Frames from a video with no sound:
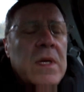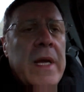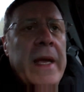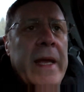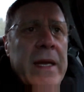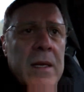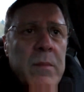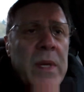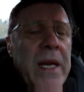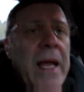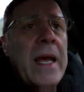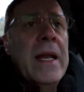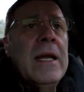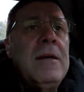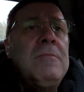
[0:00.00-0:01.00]
And a
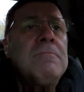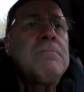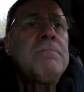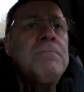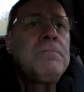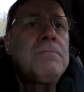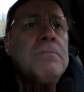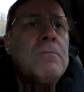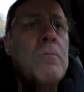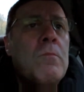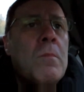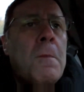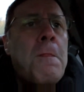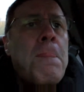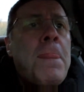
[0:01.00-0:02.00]
banana.
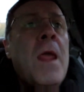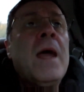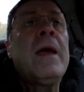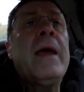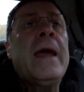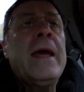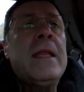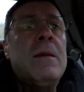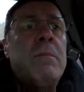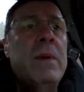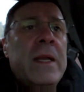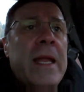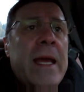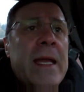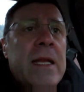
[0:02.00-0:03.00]
And a
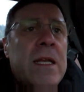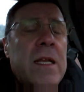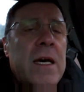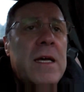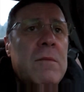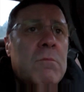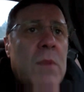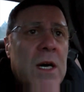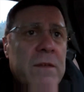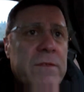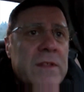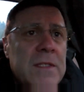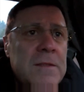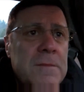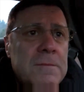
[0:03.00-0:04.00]
banana nut muffin.